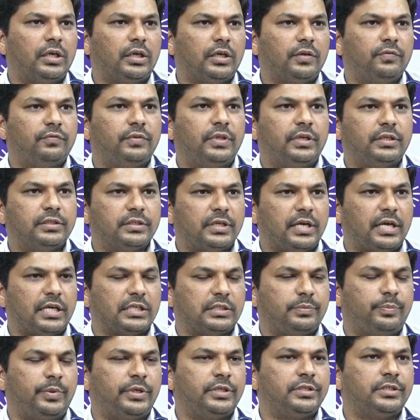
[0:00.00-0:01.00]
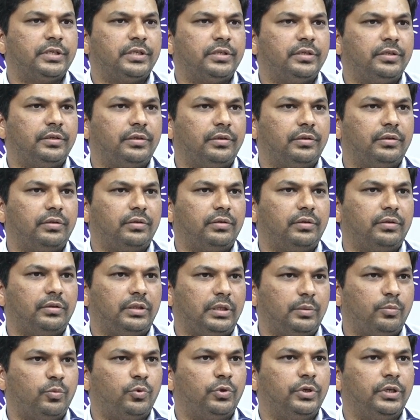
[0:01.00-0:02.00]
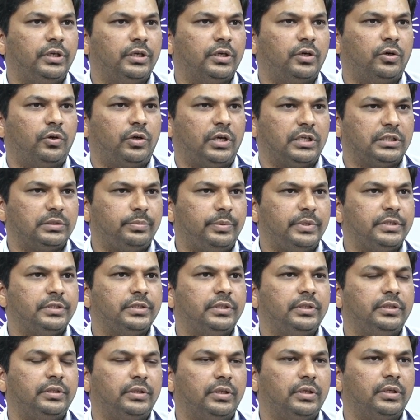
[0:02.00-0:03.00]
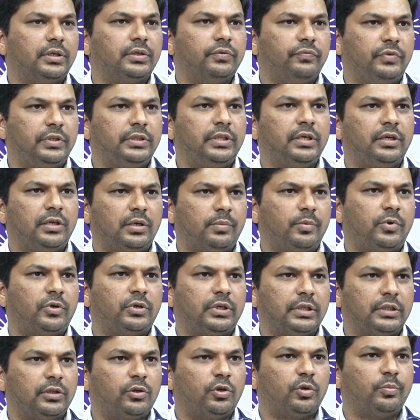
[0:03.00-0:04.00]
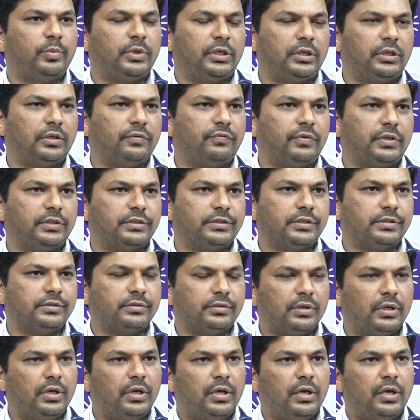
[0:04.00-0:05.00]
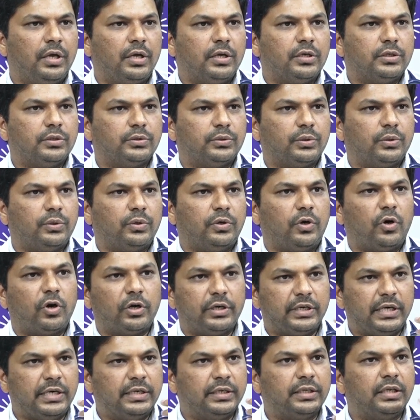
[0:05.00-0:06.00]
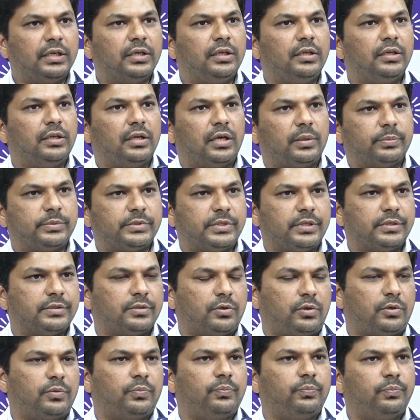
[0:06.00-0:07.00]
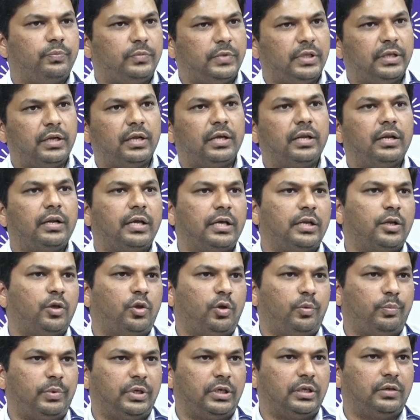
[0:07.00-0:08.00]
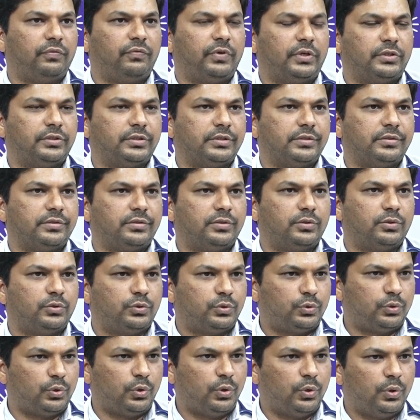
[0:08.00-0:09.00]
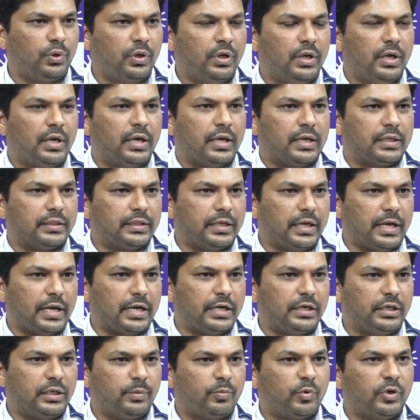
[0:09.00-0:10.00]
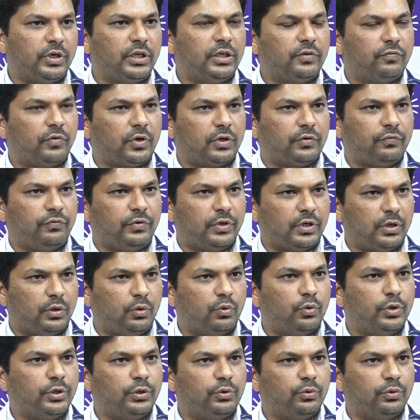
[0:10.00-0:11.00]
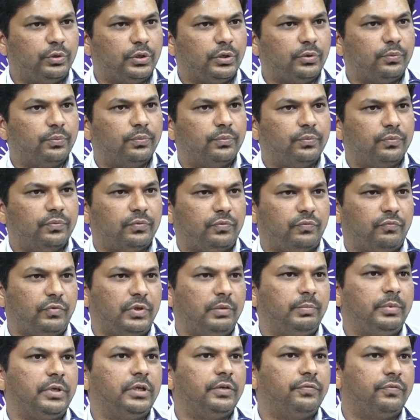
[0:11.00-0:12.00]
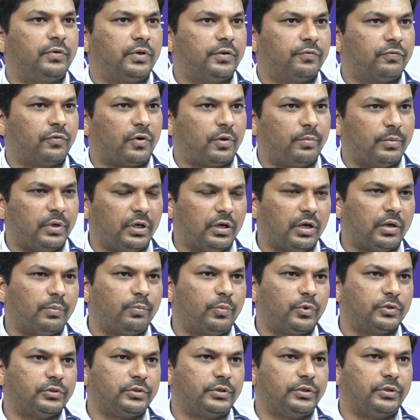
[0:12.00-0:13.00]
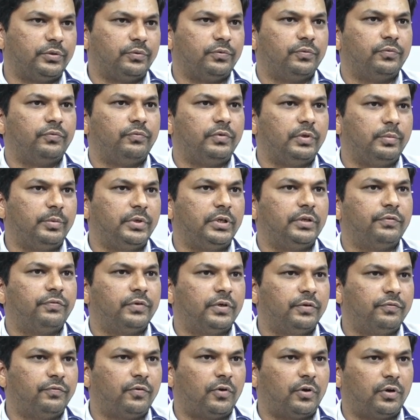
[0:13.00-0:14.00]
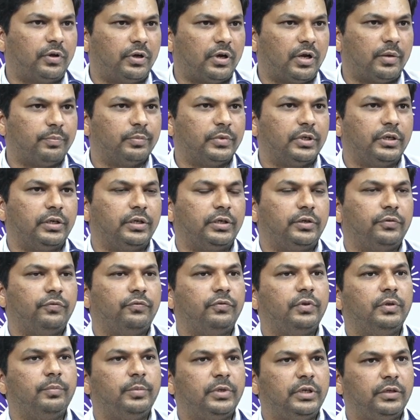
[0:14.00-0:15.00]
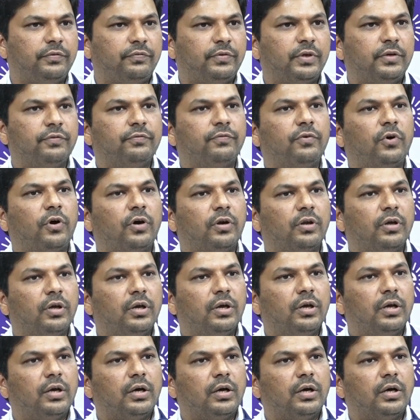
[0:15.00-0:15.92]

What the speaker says: if there is a aspiration pneumonia or aspiration in the lung, we'll think about anaerobic infections. So, or dental abscess, or there are anaerobic infections. So, the antibiotic what we are going to give will be different from a gram positive, will be different for gram negative, will be different for